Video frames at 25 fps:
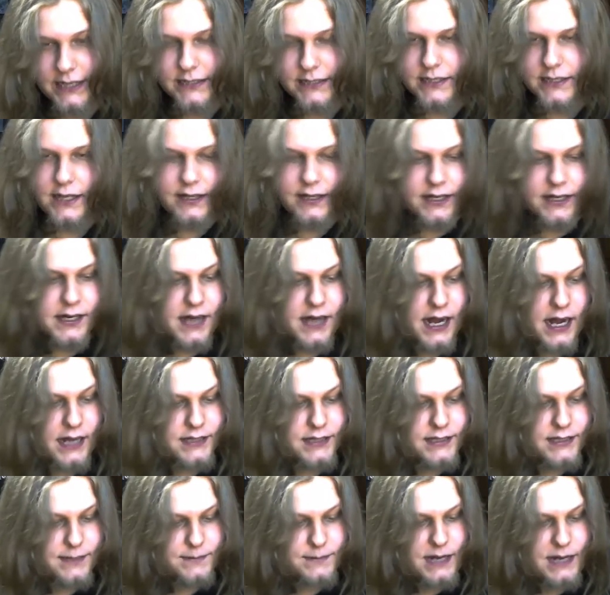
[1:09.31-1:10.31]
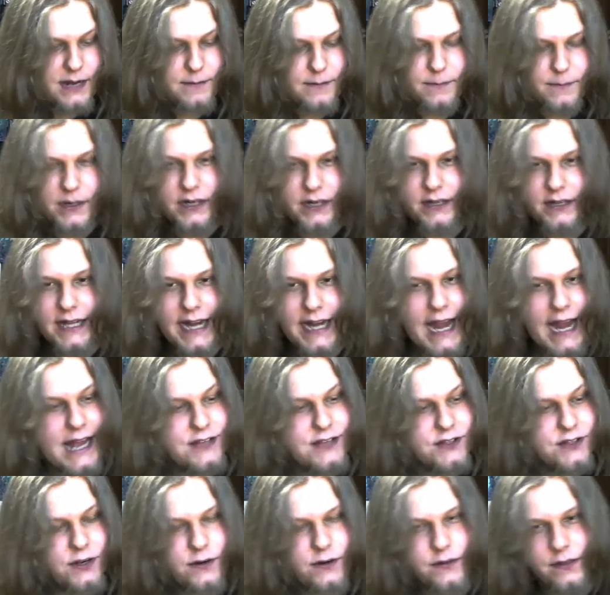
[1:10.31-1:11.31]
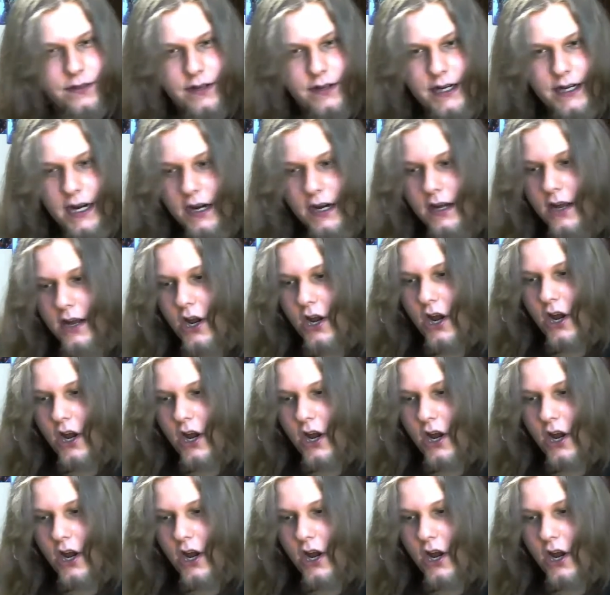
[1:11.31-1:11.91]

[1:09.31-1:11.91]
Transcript: It's not like a concept album, but it has all the